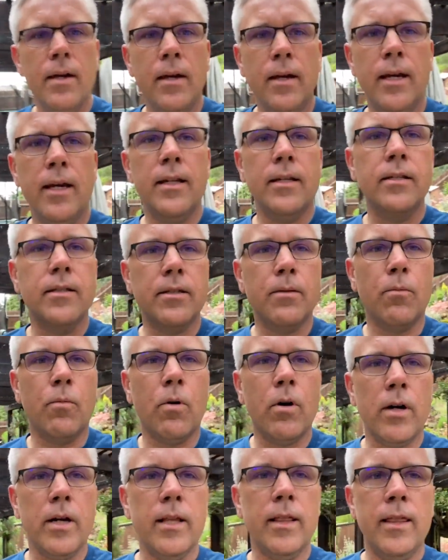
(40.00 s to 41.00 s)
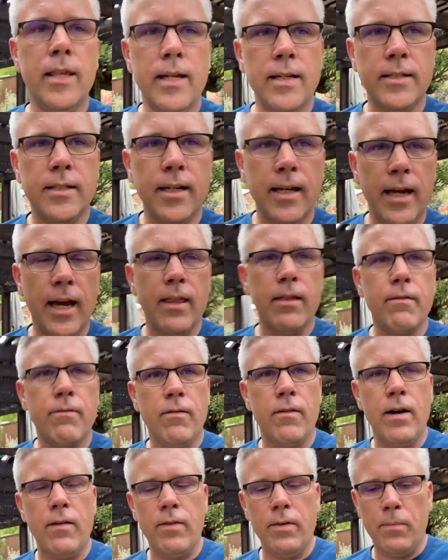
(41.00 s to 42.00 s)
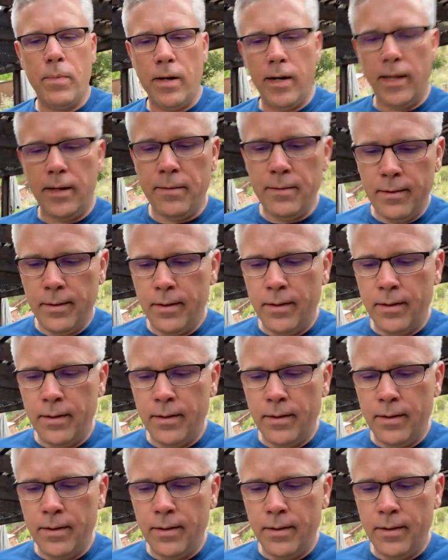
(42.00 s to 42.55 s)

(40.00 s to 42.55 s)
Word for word: getting some work and things together for everybody.